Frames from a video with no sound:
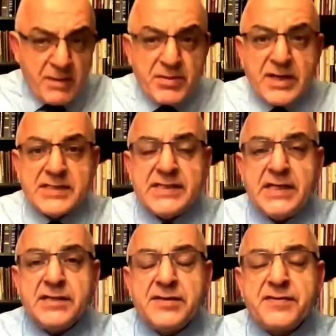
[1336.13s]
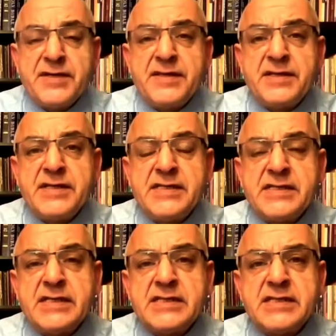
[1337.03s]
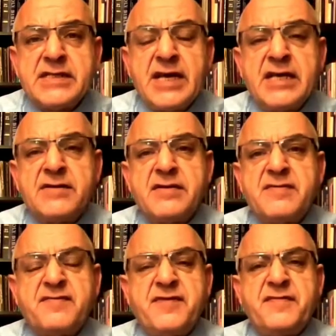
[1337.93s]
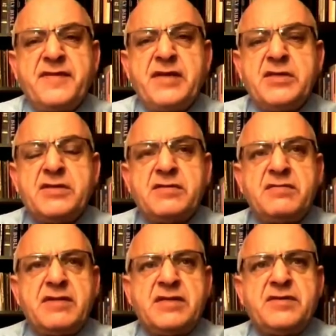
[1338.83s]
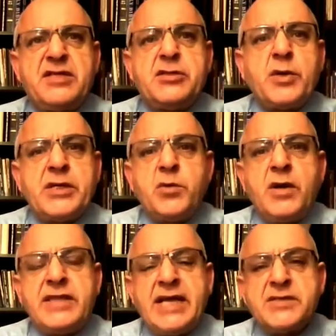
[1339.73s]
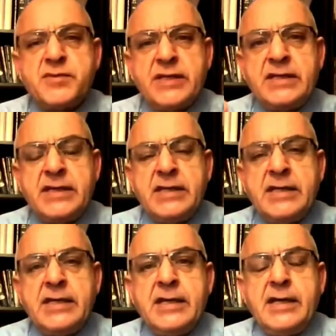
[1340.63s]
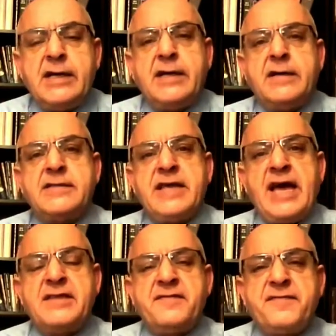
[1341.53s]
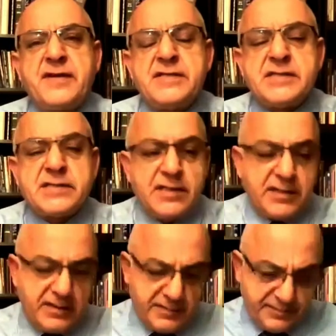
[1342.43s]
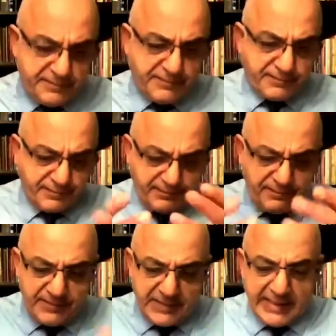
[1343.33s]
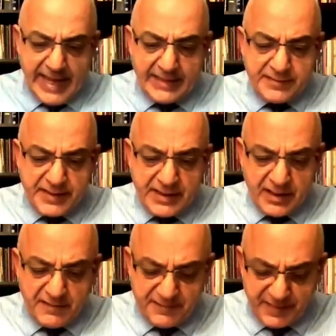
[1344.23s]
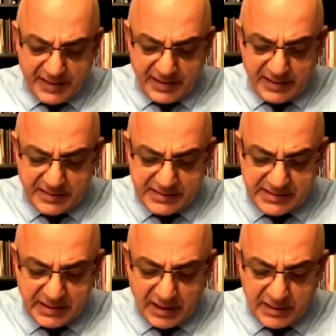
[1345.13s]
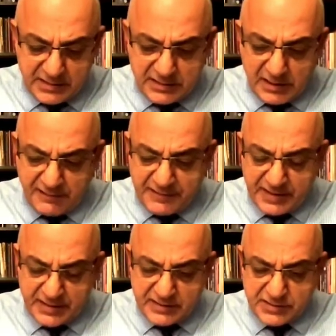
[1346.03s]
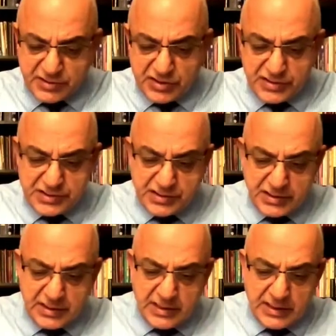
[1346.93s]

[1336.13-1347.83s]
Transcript: Because year 336 is like 321. That's when they had the first gathering of synod of the church.